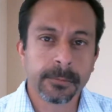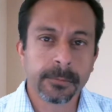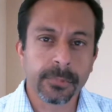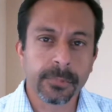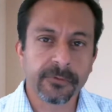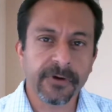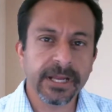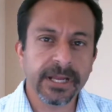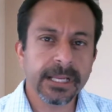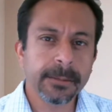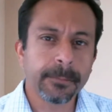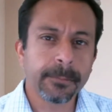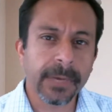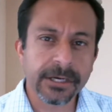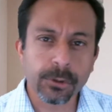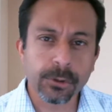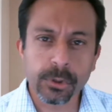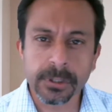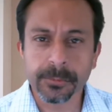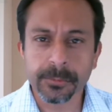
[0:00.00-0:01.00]
Providing
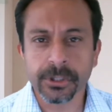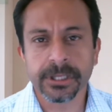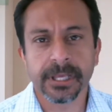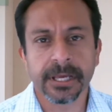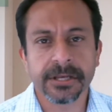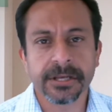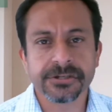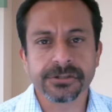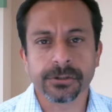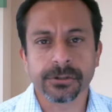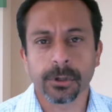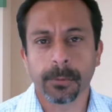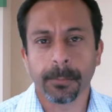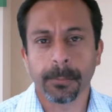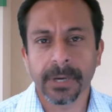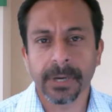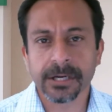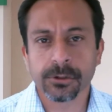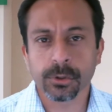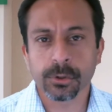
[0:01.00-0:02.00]
micro-communication or
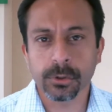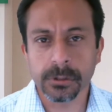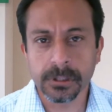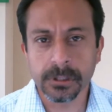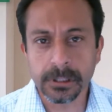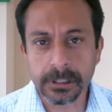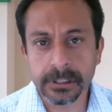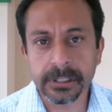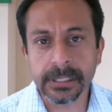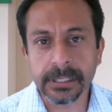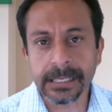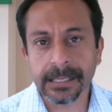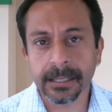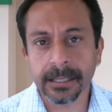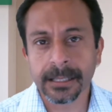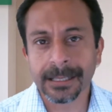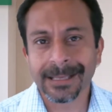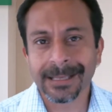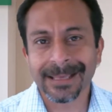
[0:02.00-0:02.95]
micro-learning